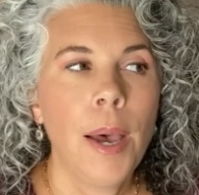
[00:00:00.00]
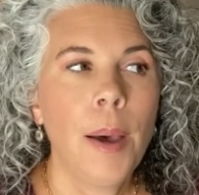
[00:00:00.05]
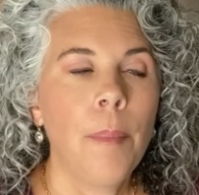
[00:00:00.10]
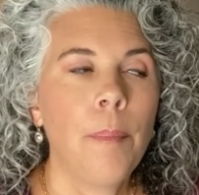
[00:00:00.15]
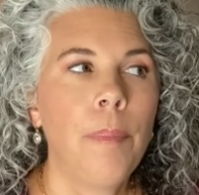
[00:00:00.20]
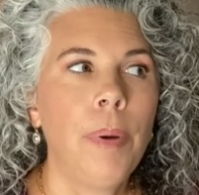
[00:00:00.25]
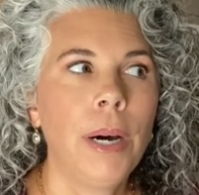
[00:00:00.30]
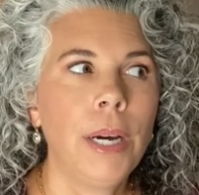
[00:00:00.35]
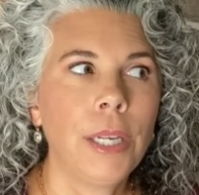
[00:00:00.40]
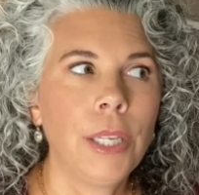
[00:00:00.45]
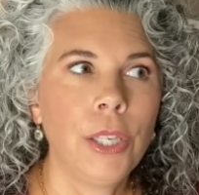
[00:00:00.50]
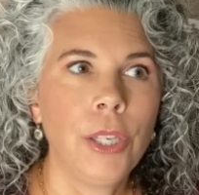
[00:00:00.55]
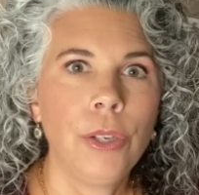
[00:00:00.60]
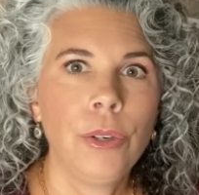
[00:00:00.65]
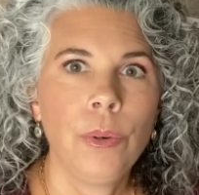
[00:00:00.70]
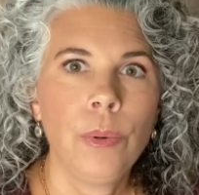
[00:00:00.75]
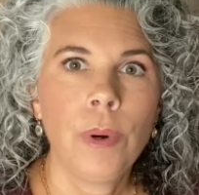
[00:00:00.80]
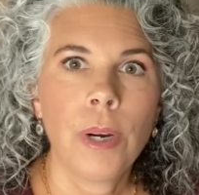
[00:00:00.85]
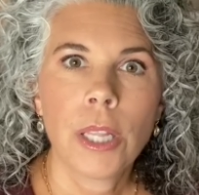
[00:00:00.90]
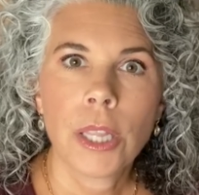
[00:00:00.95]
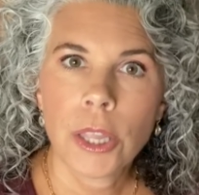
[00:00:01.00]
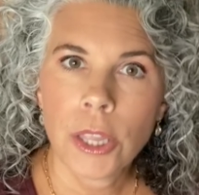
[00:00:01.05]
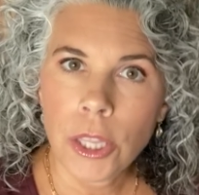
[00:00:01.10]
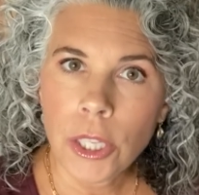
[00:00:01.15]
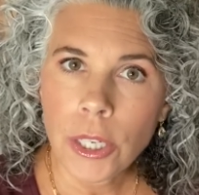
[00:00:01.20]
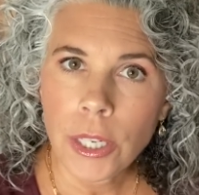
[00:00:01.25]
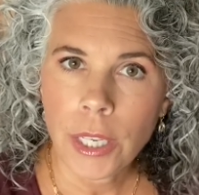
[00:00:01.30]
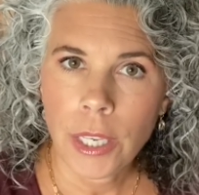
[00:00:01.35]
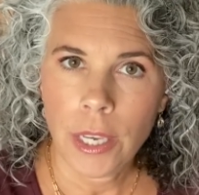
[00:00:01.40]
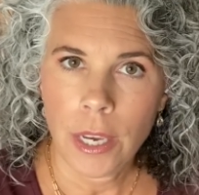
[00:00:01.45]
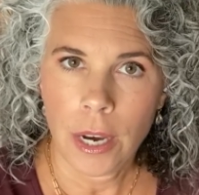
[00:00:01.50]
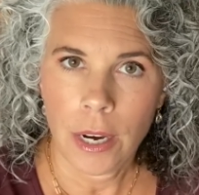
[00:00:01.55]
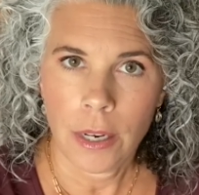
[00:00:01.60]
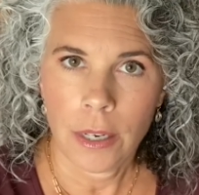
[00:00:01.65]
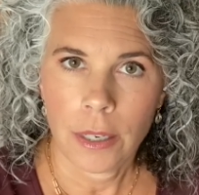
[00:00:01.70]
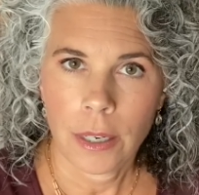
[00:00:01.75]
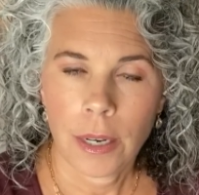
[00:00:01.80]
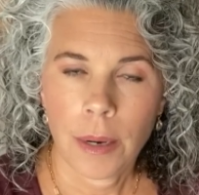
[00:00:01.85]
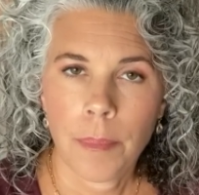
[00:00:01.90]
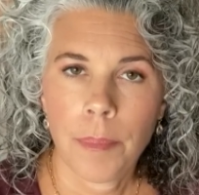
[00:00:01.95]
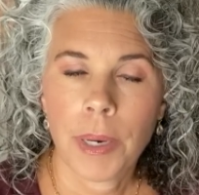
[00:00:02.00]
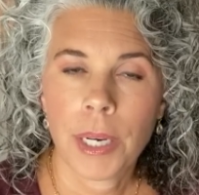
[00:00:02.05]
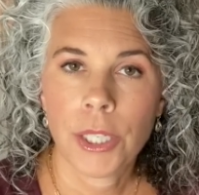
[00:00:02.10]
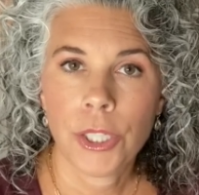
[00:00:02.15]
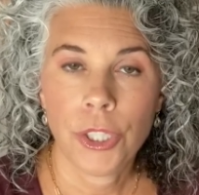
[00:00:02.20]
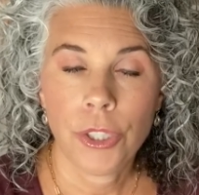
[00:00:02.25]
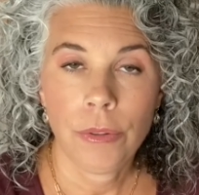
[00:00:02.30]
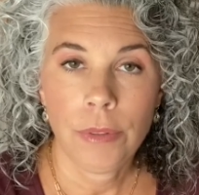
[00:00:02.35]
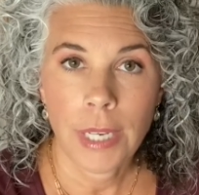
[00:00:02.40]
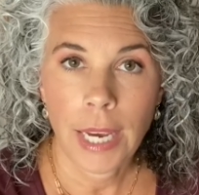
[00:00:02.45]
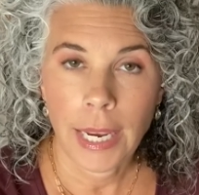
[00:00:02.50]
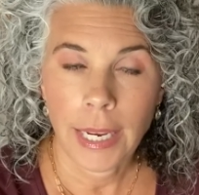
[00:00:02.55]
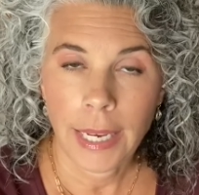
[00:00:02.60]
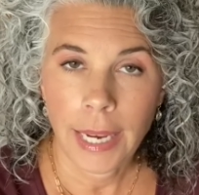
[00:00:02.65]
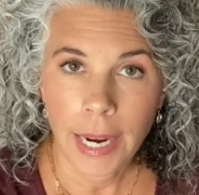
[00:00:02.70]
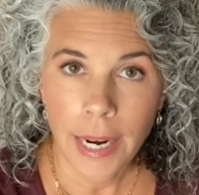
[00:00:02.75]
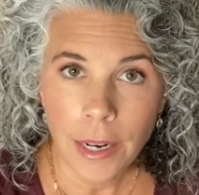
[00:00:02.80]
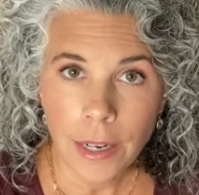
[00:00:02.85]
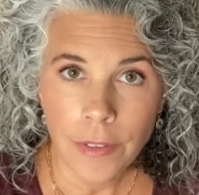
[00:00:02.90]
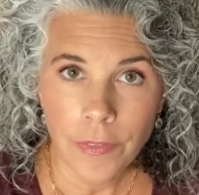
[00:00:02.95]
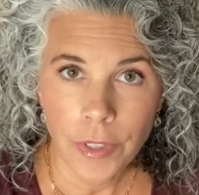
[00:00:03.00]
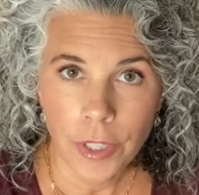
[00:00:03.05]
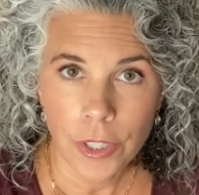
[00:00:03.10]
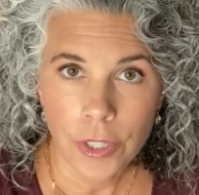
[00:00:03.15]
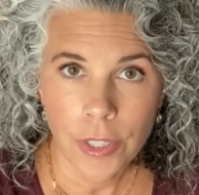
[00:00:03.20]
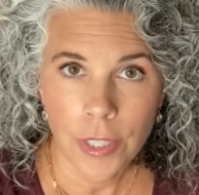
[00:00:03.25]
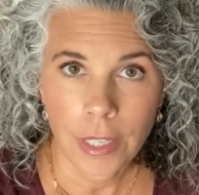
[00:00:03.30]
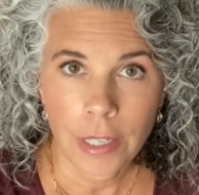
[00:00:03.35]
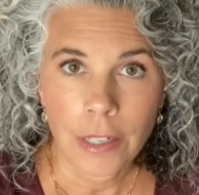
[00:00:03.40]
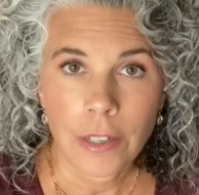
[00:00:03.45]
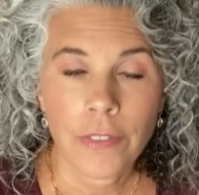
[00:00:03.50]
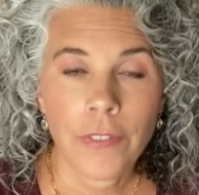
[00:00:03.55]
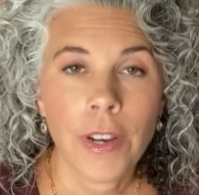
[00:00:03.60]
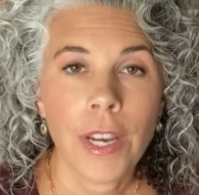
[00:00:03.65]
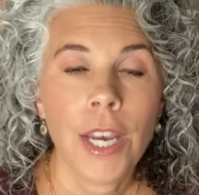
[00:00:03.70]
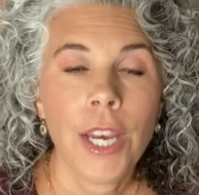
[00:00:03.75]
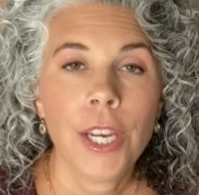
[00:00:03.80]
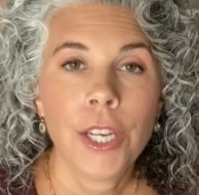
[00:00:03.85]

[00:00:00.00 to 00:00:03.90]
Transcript: but you look young because you take care of yourself.